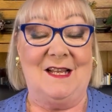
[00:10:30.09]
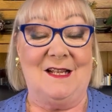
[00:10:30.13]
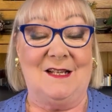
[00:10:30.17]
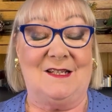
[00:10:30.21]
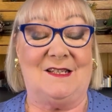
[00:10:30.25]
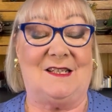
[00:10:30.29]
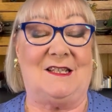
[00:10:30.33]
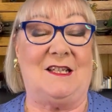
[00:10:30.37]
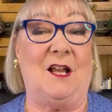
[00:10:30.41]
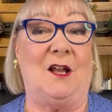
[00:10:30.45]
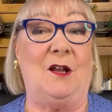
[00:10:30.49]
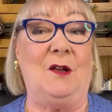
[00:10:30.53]

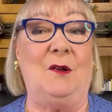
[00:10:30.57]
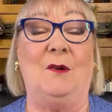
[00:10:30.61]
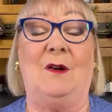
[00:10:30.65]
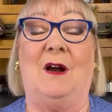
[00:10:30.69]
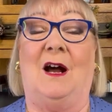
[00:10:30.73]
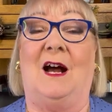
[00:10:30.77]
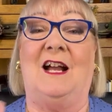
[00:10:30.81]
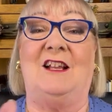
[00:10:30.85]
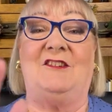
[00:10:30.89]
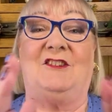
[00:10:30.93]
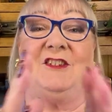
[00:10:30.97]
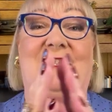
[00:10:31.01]
So
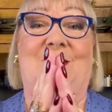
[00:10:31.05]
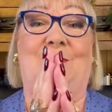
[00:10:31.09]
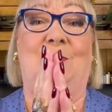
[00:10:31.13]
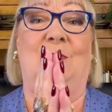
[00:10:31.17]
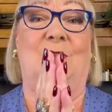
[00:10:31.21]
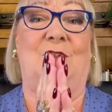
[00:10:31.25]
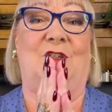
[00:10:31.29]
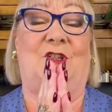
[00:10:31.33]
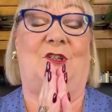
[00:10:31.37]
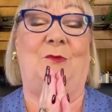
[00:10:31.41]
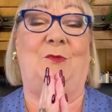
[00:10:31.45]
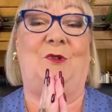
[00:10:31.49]
I just
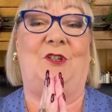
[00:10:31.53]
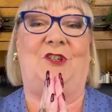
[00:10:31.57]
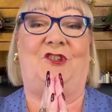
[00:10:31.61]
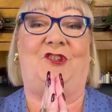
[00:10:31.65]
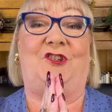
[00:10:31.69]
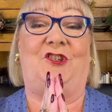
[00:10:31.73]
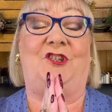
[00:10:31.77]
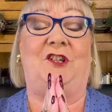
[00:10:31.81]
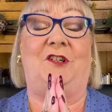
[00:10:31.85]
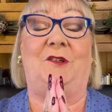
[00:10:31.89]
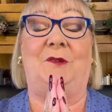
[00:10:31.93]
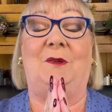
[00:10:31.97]
want to
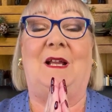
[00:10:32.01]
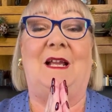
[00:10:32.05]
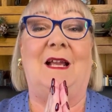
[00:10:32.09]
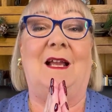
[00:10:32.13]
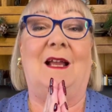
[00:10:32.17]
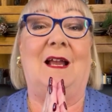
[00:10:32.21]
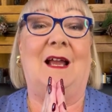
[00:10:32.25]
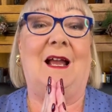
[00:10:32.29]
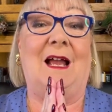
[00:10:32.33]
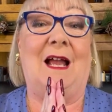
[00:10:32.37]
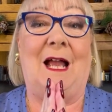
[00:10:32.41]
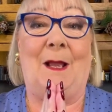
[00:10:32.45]
wish you
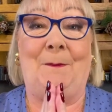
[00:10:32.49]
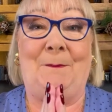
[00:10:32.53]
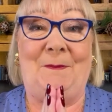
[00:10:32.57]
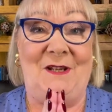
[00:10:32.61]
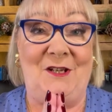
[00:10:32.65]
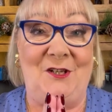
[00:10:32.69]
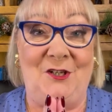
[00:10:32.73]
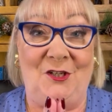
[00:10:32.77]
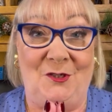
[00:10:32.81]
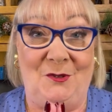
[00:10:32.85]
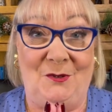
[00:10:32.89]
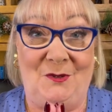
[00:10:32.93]
Happy
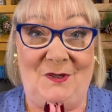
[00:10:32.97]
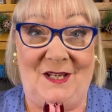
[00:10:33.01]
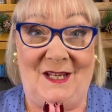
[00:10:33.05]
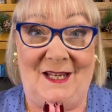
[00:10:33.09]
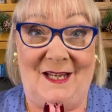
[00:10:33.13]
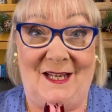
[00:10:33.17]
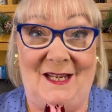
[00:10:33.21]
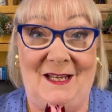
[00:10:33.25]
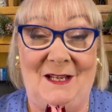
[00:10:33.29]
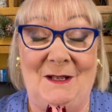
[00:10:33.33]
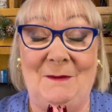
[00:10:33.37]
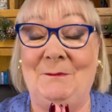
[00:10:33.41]
New
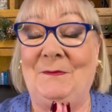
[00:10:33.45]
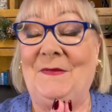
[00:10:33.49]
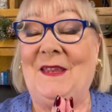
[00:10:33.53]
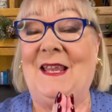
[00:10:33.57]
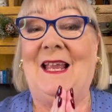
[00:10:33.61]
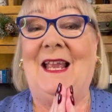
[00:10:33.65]
Year